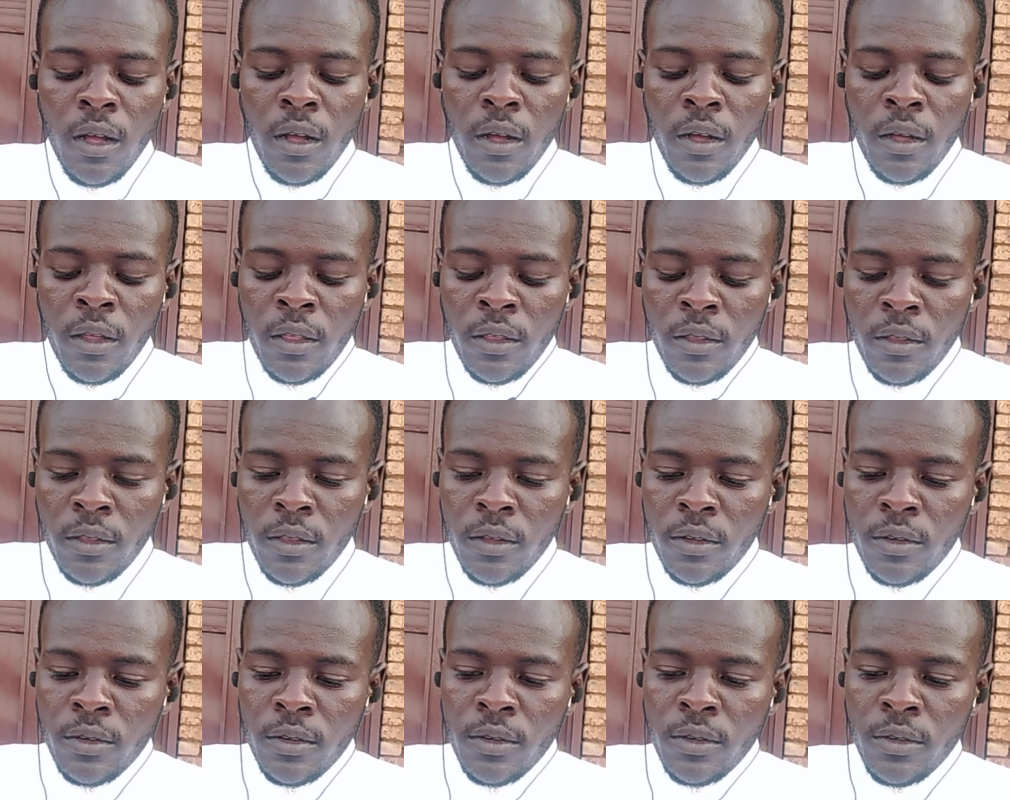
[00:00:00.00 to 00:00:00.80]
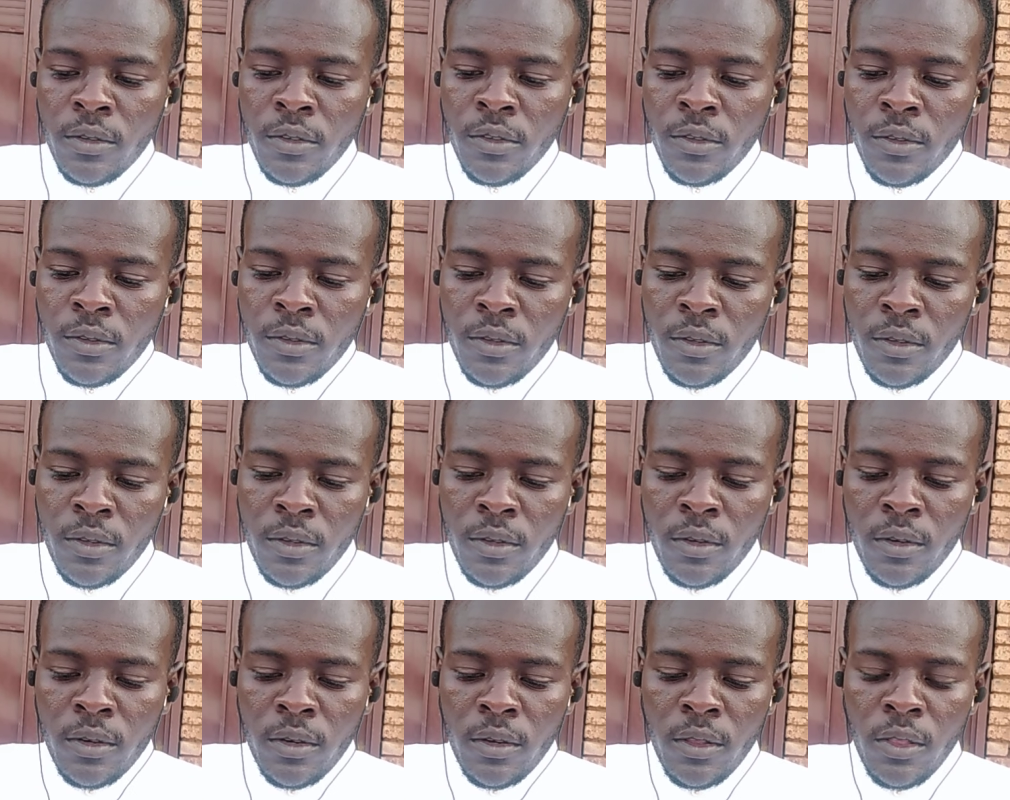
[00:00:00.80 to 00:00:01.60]
I think there is
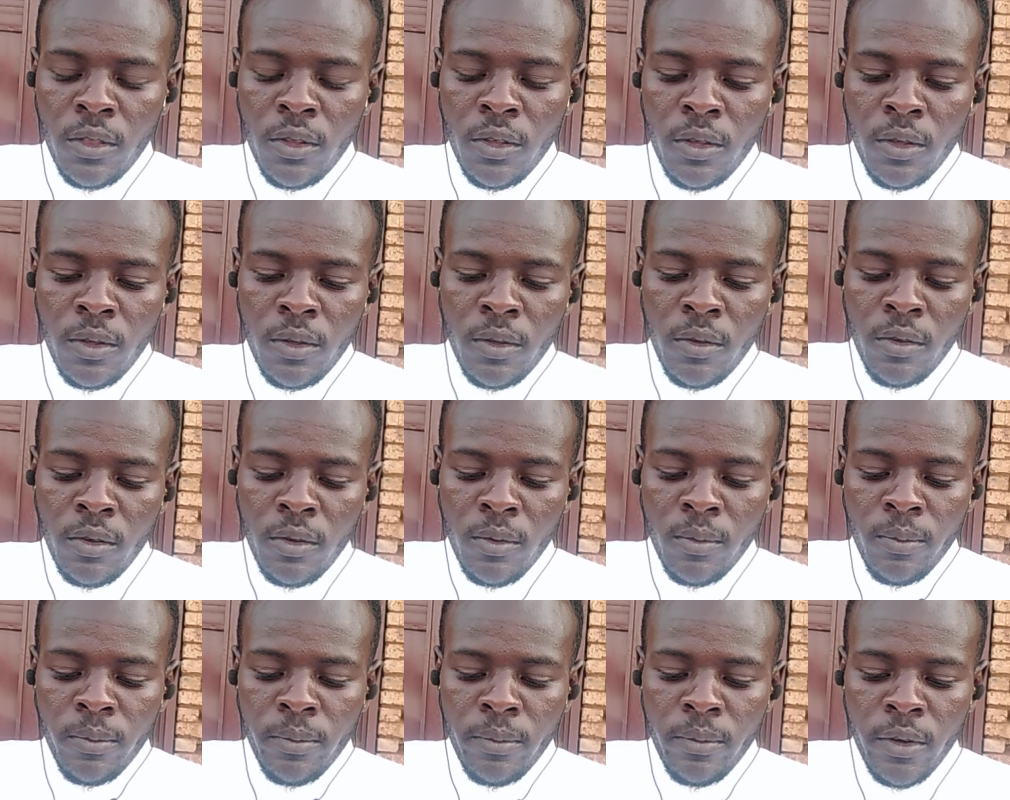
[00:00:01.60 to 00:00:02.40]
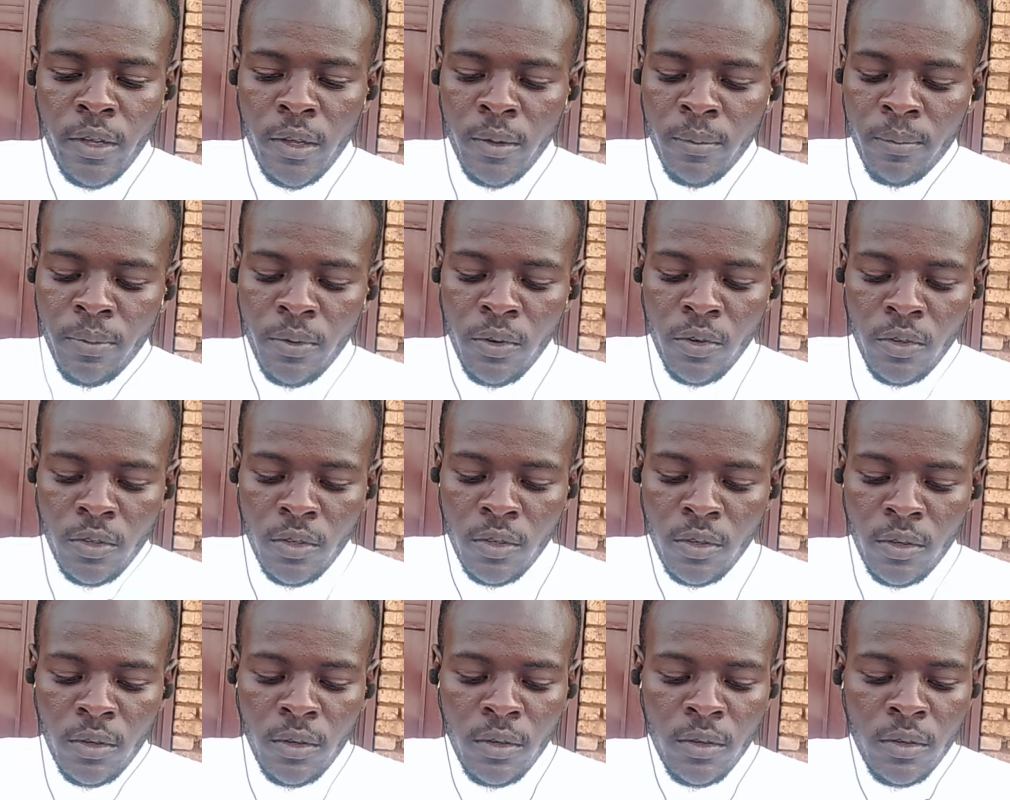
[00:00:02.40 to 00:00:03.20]
nothing
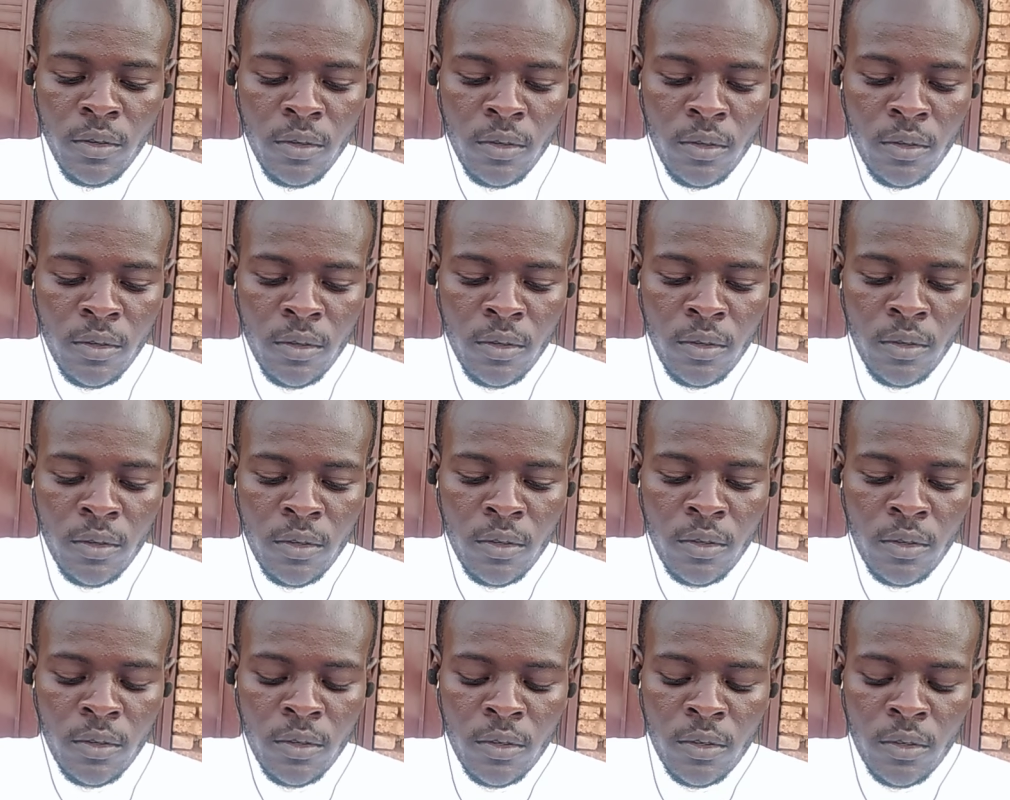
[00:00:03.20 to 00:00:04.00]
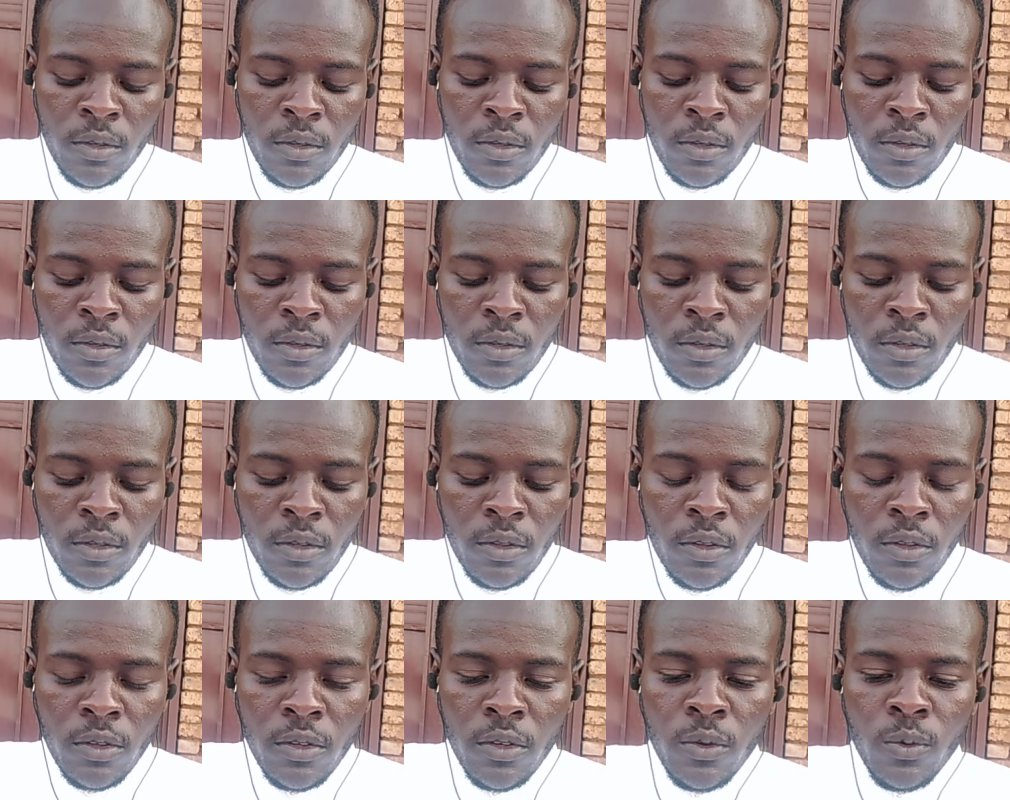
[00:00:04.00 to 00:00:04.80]
important.
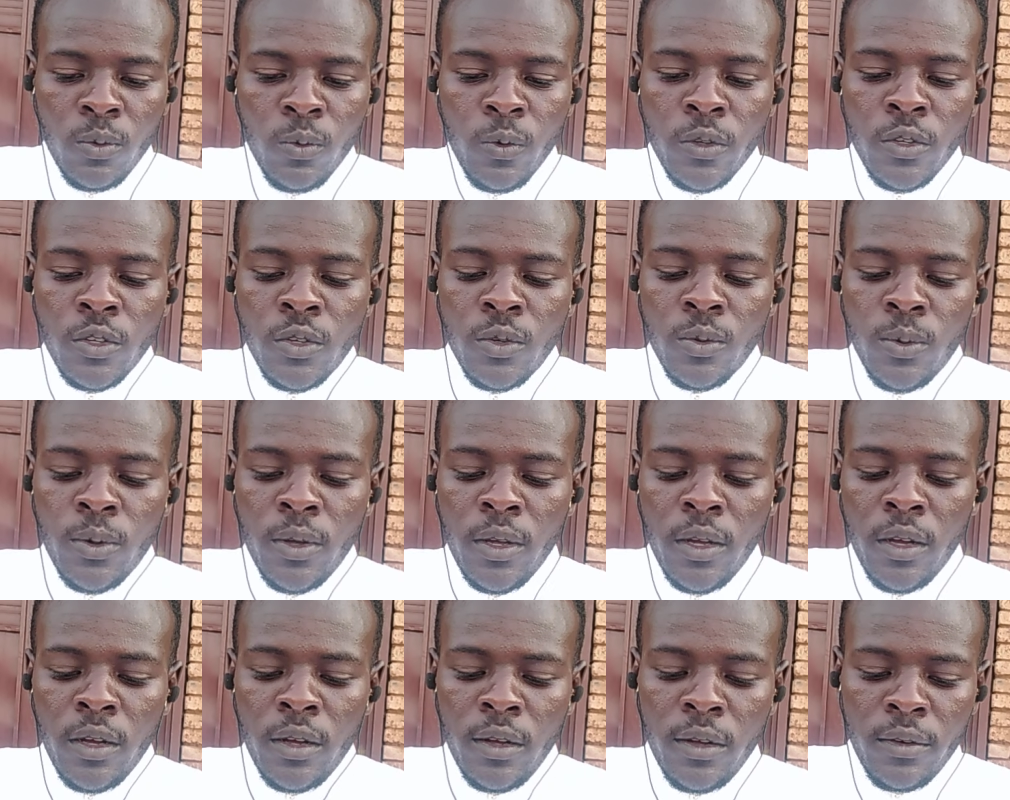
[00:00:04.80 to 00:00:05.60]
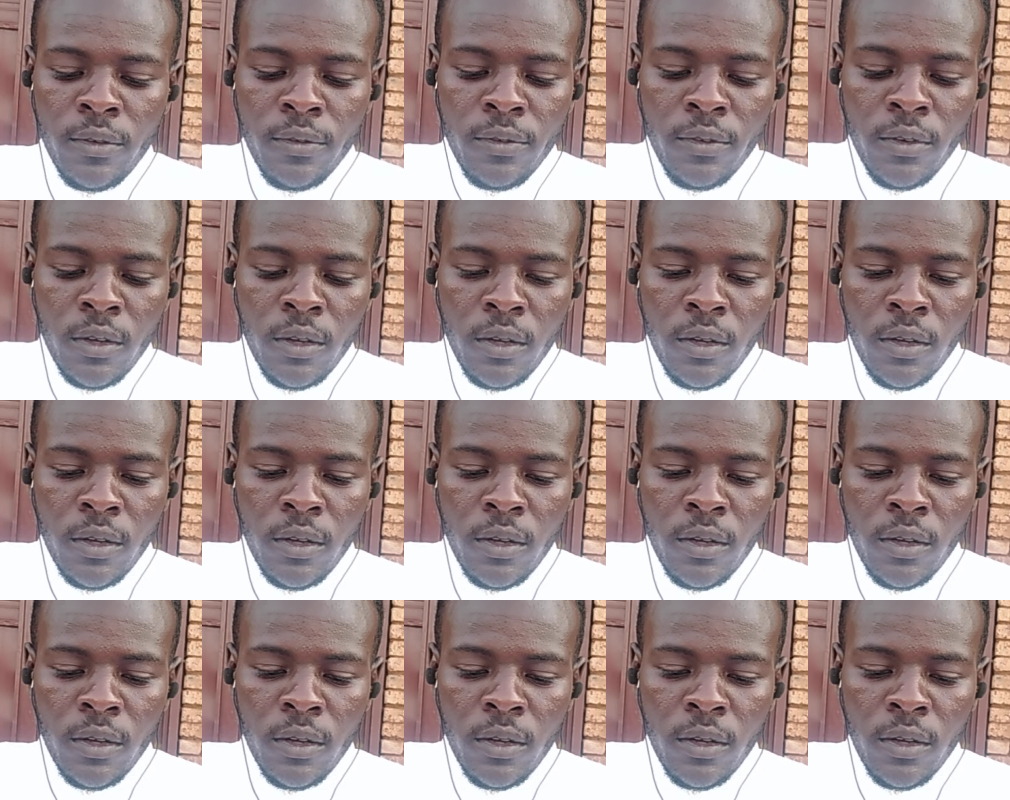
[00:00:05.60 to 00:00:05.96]
The thing which we have